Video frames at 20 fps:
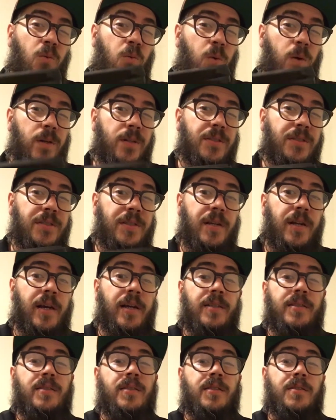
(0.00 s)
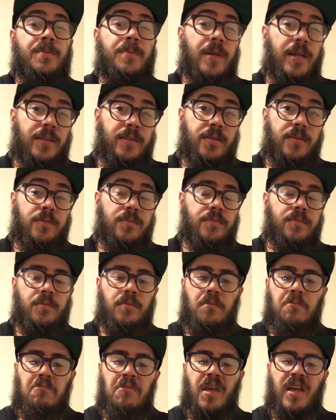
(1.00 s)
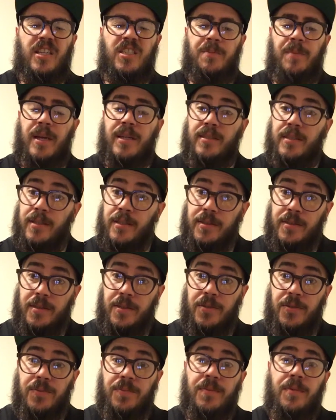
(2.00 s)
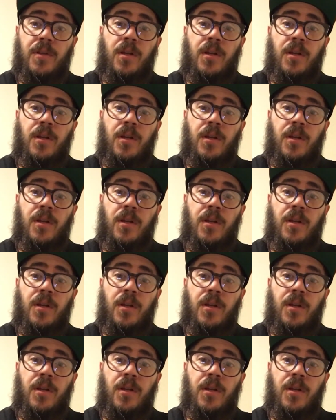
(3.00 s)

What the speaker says: worse than I expected it to